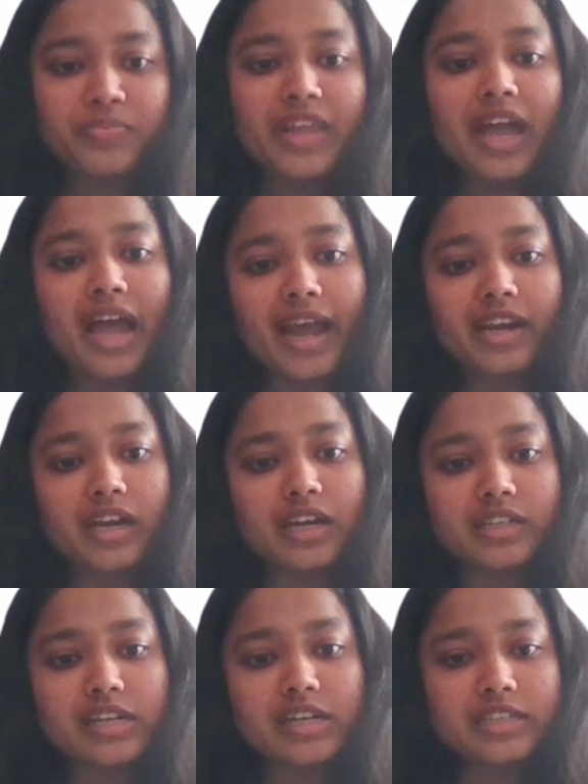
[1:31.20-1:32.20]
and
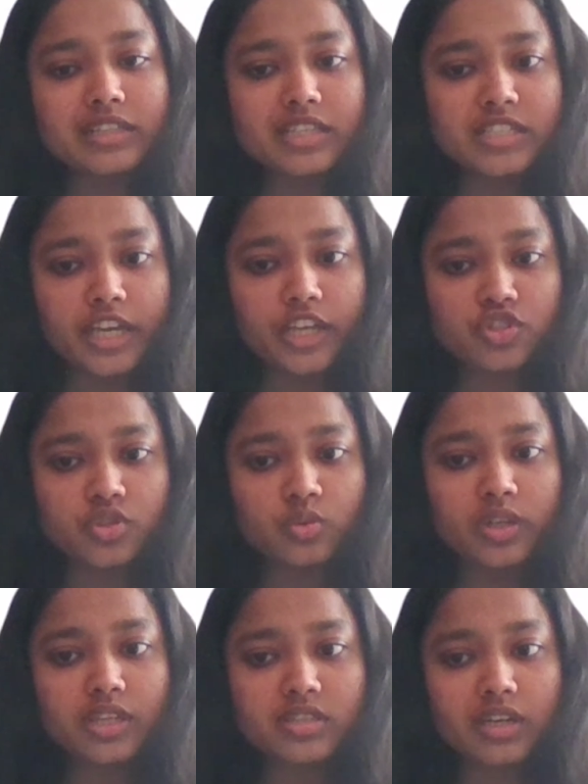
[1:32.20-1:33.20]
under the stage
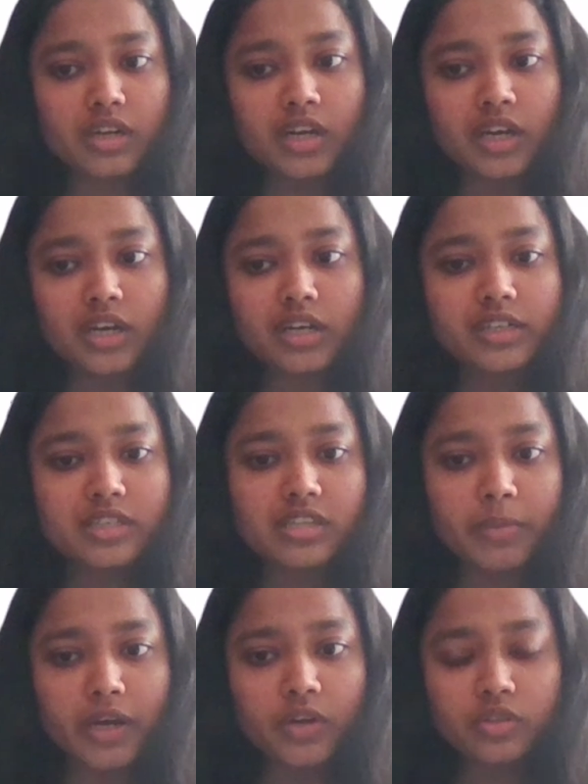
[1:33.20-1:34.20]
two it is
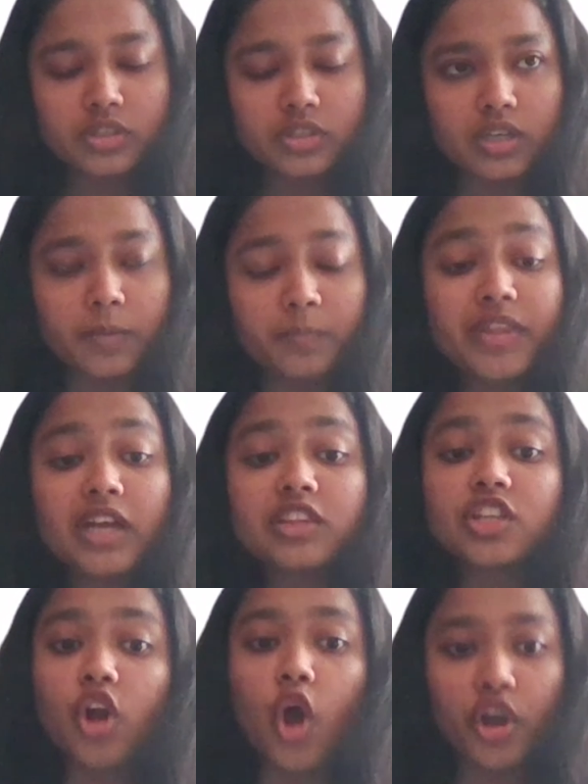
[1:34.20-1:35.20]
about the
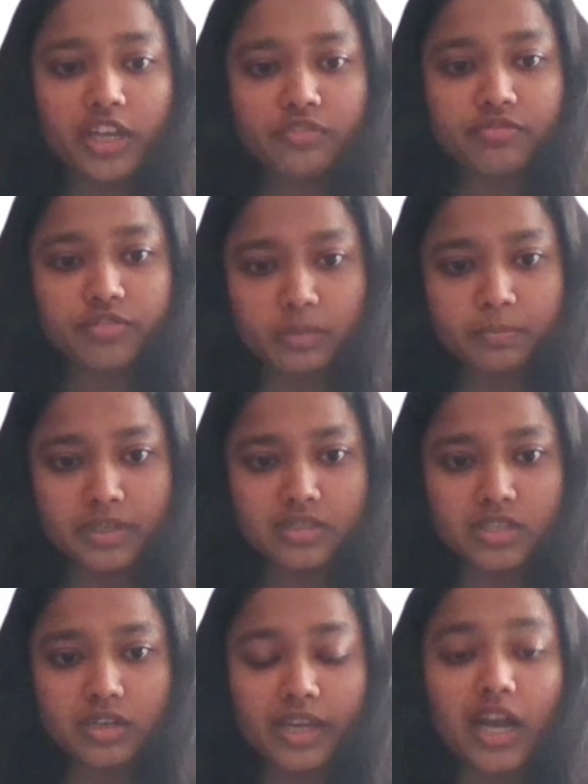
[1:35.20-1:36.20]
longing for the
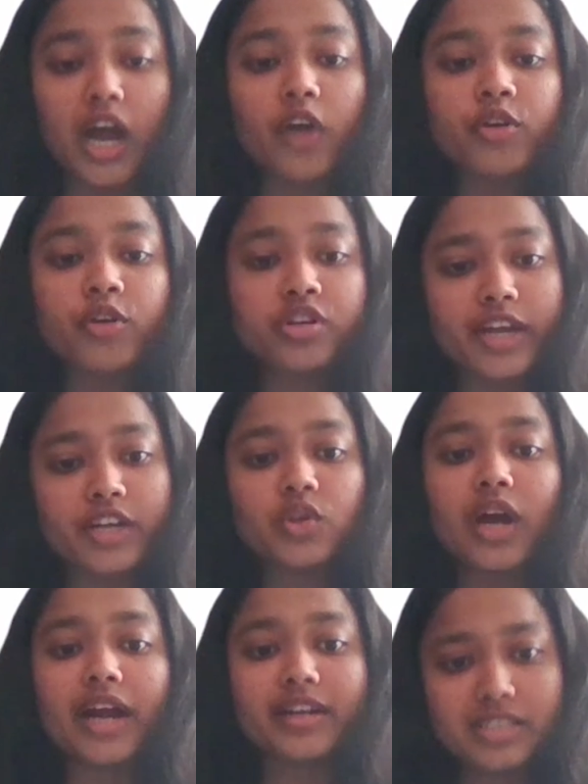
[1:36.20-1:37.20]
person, like how you try
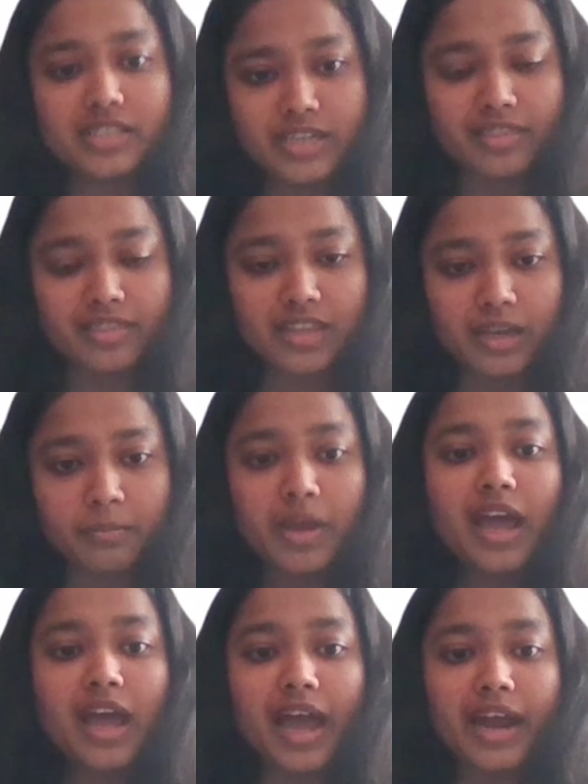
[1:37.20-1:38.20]
to understand them
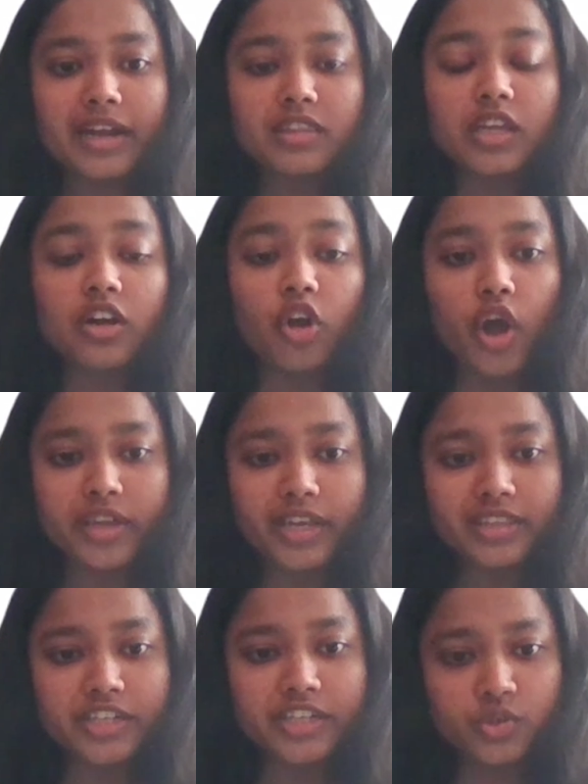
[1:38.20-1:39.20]
and the
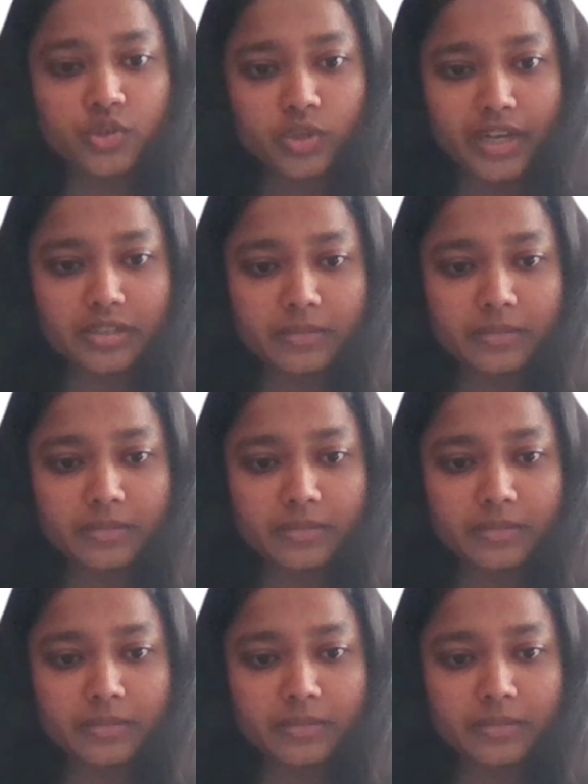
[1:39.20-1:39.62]
longing that you get.